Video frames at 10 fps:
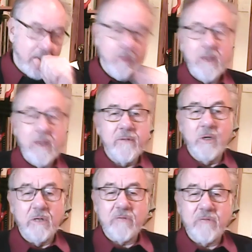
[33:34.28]
we even
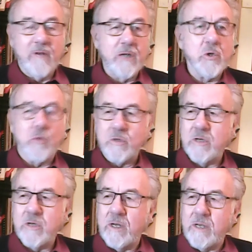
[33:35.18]
do this for our chooks,
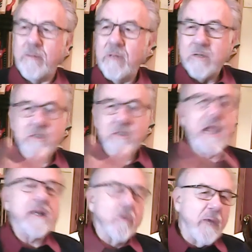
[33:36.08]
you know, you
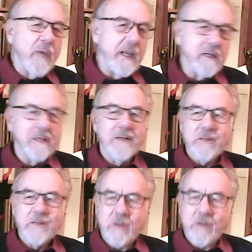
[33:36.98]
scatter wheat
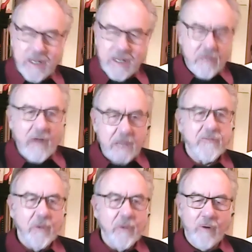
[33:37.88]
so they scratch
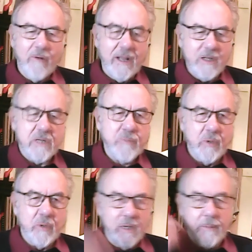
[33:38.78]
for it rather than just
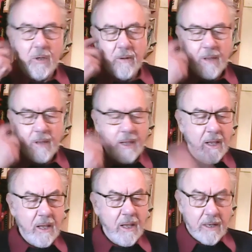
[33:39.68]
put it in a bowl.
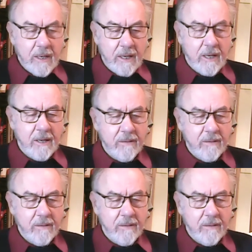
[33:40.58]
Uh,